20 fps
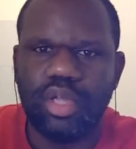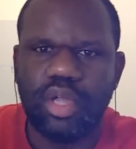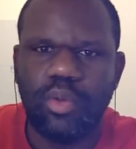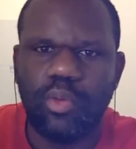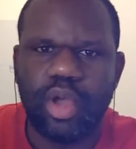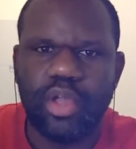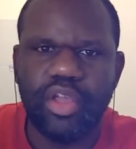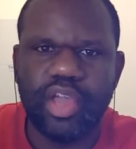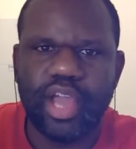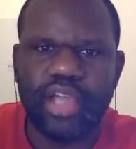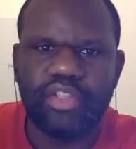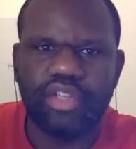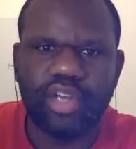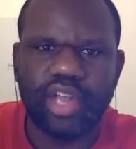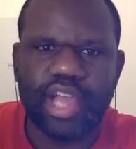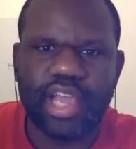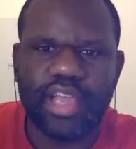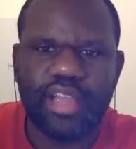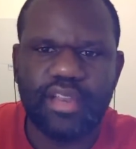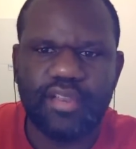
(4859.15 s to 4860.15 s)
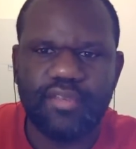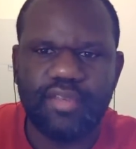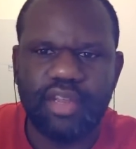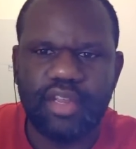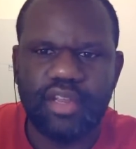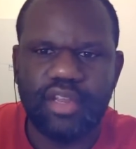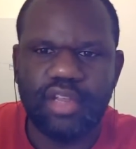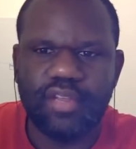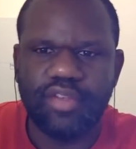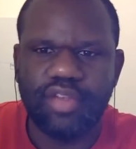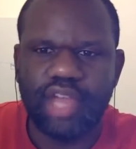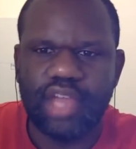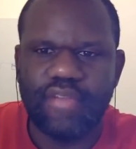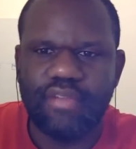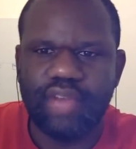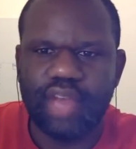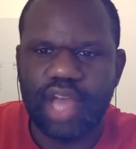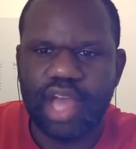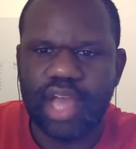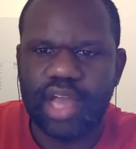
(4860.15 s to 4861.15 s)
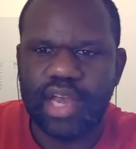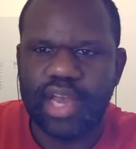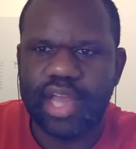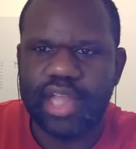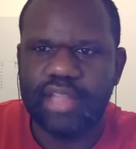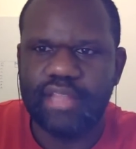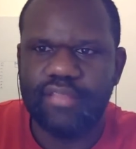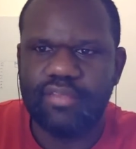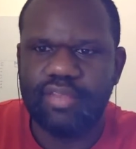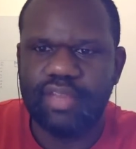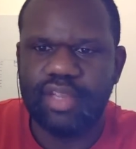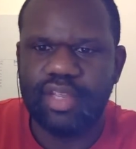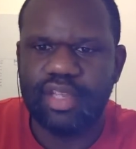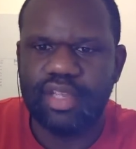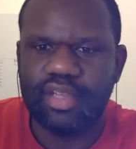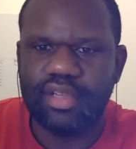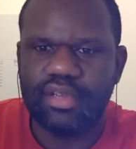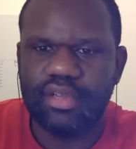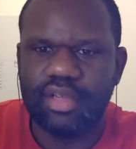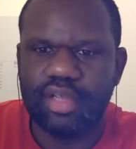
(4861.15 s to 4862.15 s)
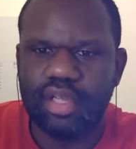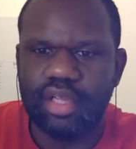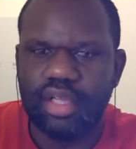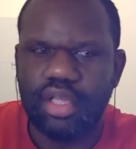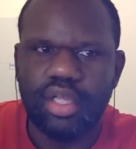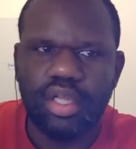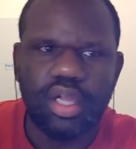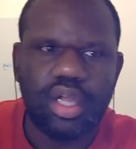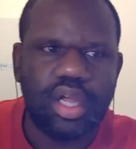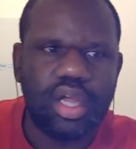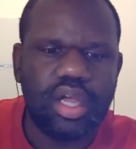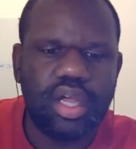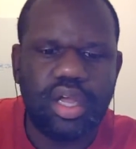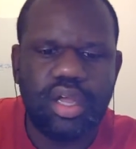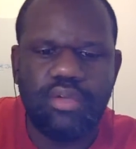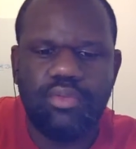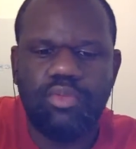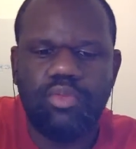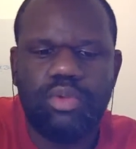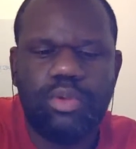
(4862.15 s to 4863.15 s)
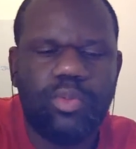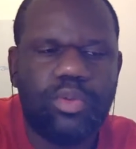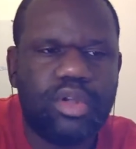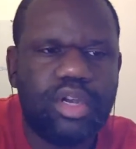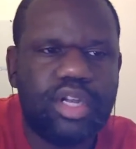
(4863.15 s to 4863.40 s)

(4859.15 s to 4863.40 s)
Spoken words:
while you guys are liking the video, if you have not liked the video, we want